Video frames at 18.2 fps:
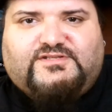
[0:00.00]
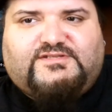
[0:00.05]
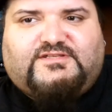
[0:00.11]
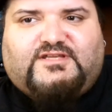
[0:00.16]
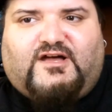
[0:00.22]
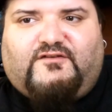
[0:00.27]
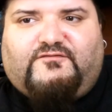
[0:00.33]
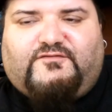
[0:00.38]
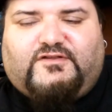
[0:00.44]
and
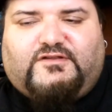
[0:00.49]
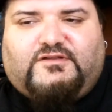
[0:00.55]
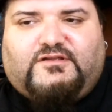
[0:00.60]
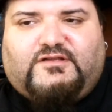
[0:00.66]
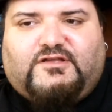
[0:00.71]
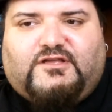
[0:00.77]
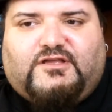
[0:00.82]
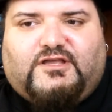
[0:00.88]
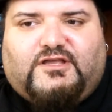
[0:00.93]
stuff, and,
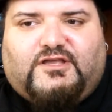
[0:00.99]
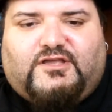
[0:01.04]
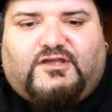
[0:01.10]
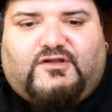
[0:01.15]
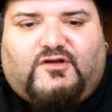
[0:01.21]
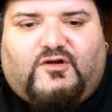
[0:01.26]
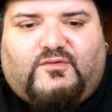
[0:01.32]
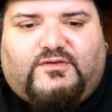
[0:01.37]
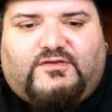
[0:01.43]

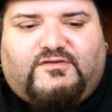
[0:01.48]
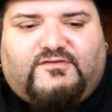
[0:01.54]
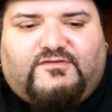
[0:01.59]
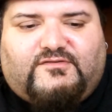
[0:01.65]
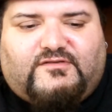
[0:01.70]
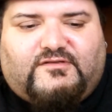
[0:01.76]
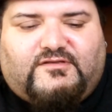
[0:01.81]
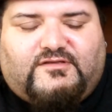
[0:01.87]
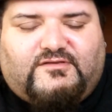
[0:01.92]
you know,
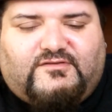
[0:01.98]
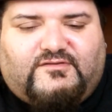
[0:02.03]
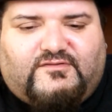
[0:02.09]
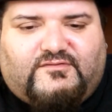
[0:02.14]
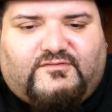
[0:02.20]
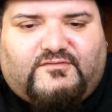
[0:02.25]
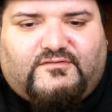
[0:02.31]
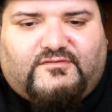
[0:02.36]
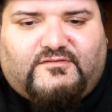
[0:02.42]

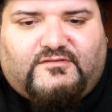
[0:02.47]
he's